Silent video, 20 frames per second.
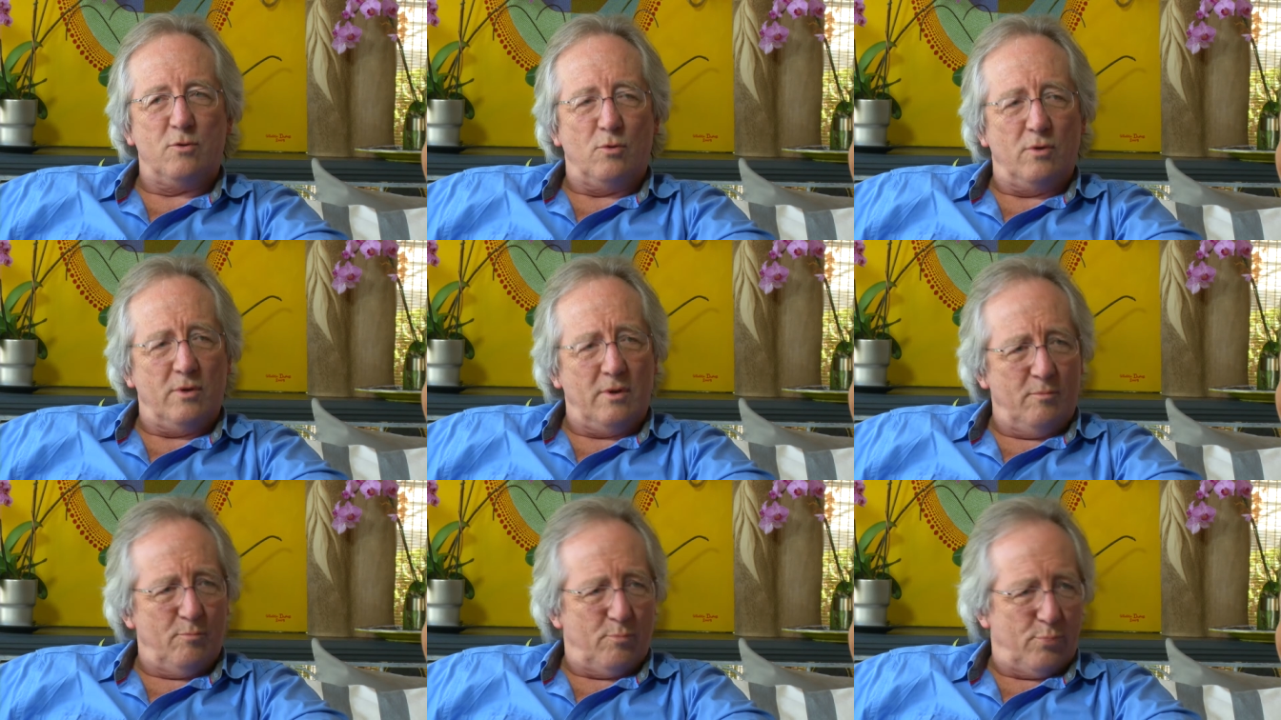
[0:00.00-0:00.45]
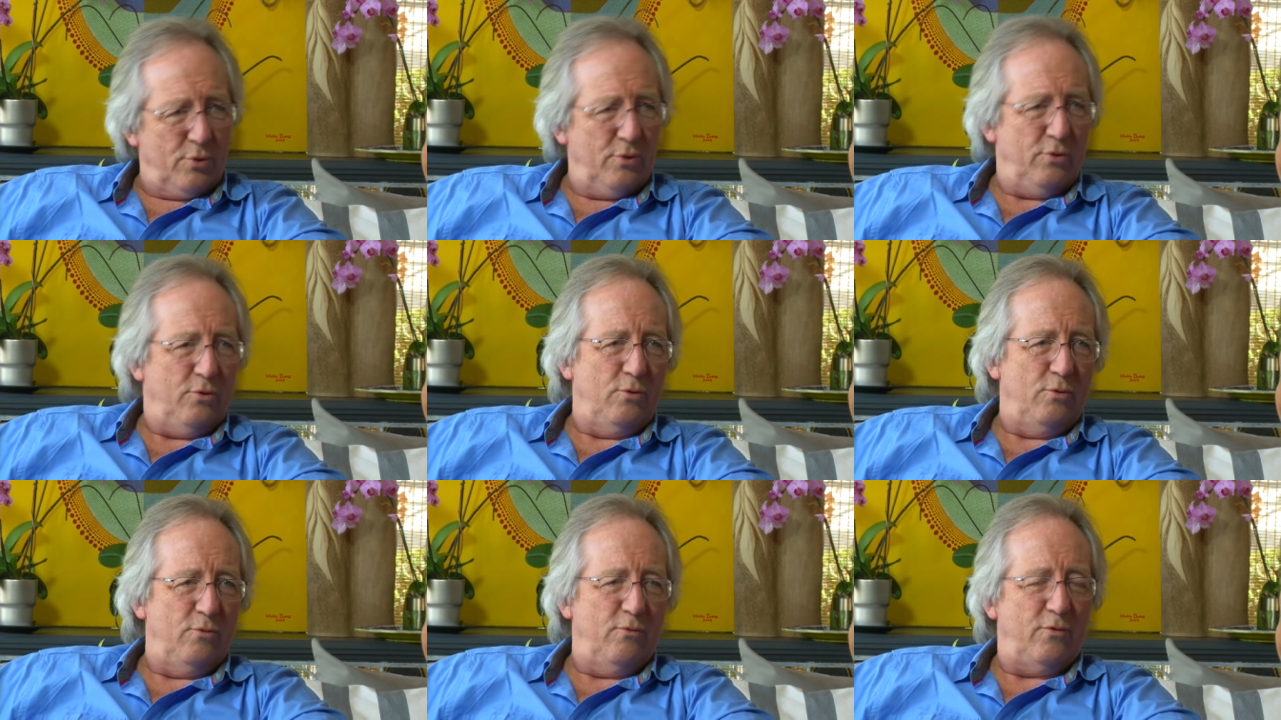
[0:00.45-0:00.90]
or
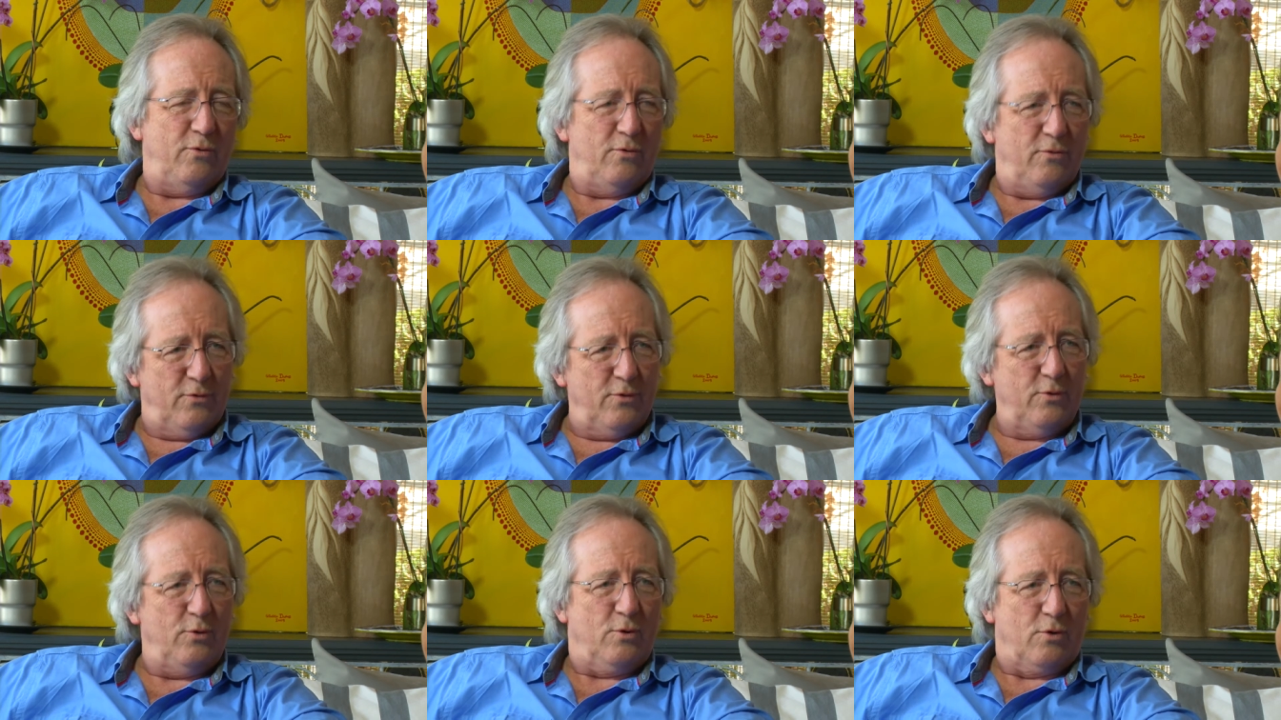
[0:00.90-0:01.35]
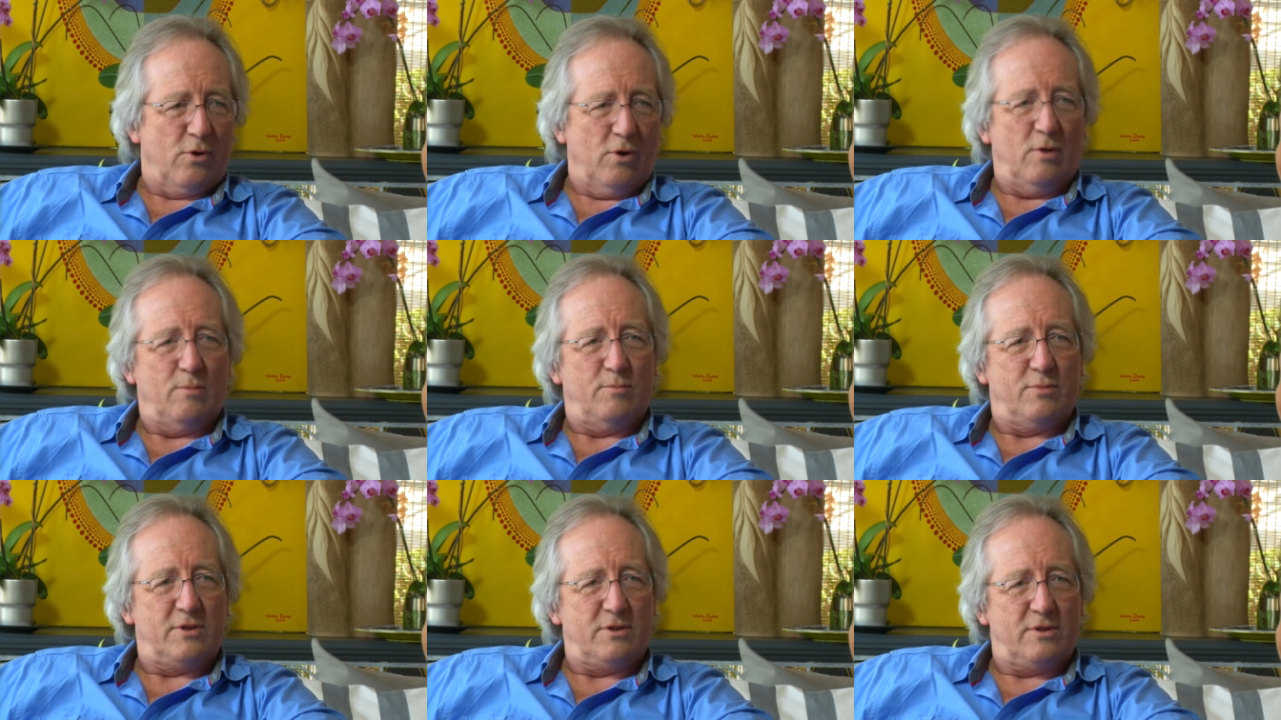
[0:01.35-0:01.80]
improve food
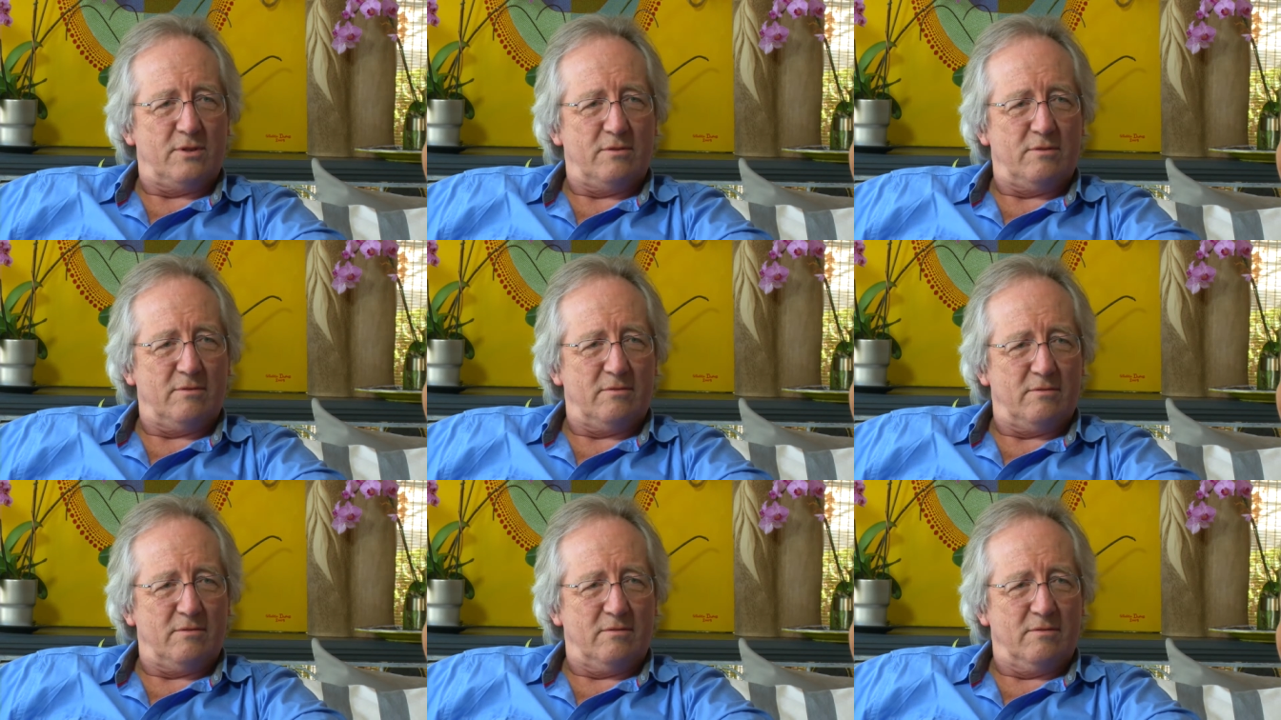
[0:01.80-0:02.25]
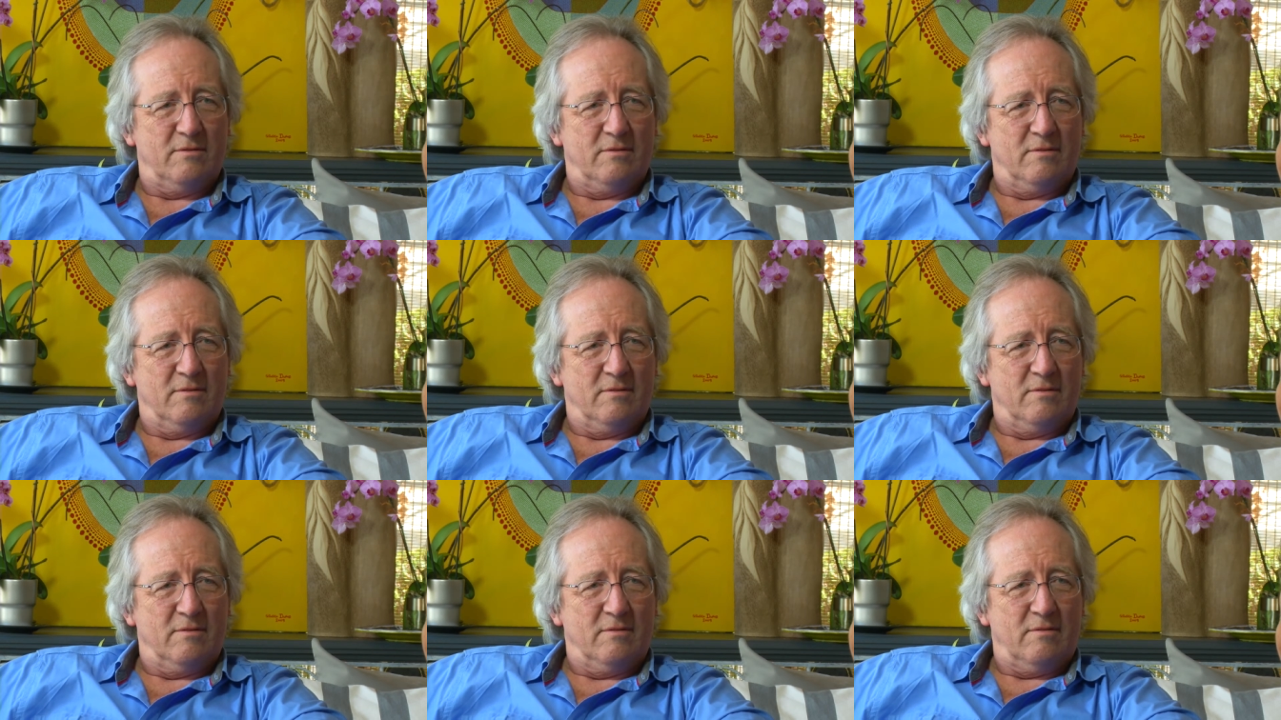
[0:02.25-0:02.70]
crops,
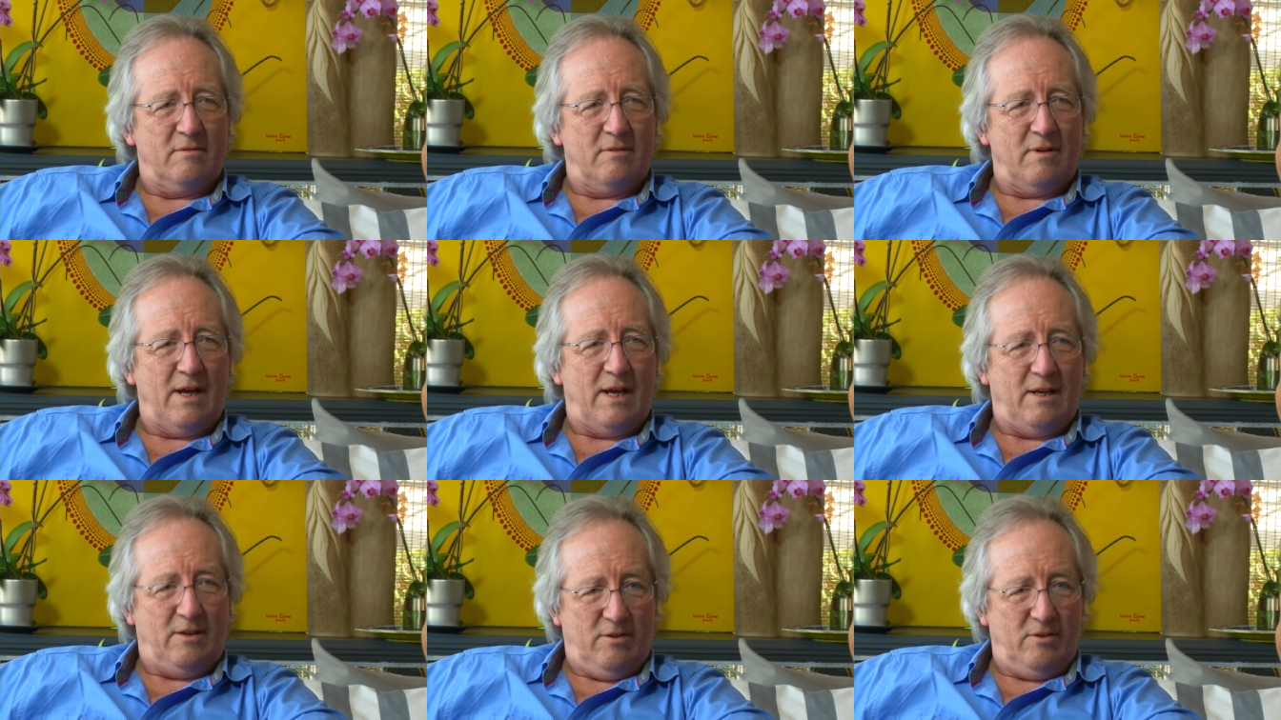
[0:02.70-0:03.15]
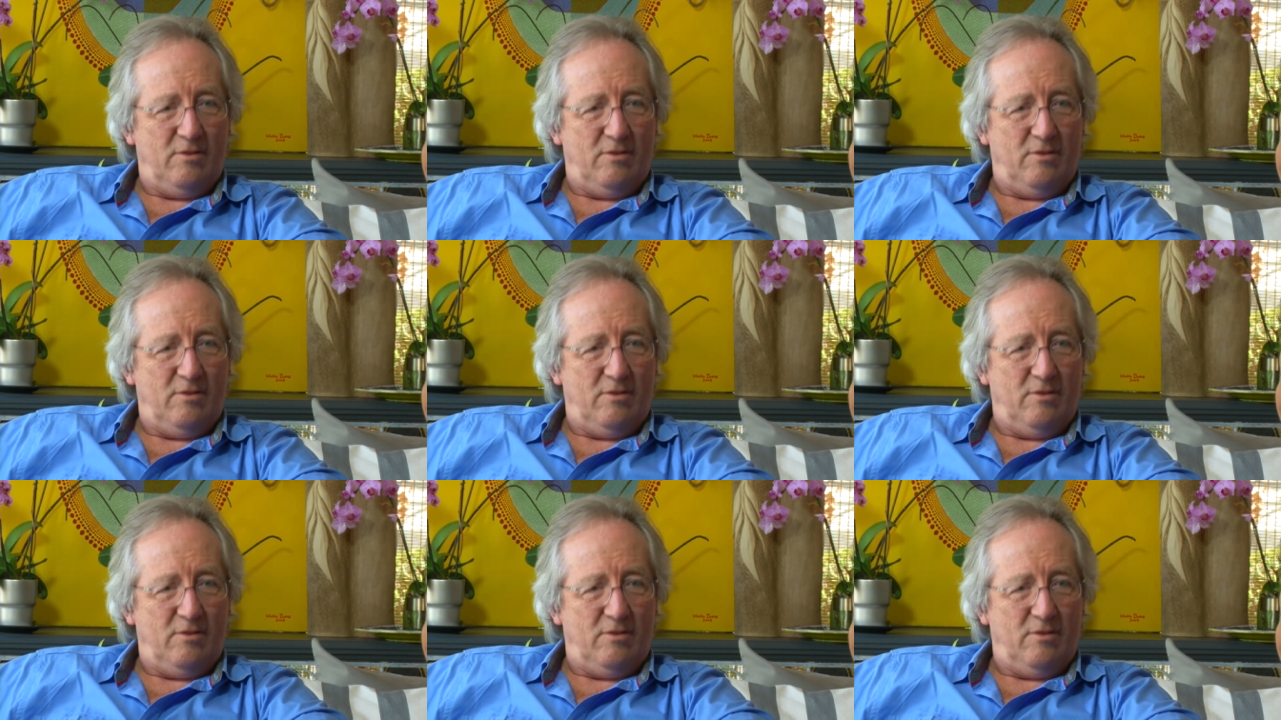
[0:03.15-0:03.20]
and you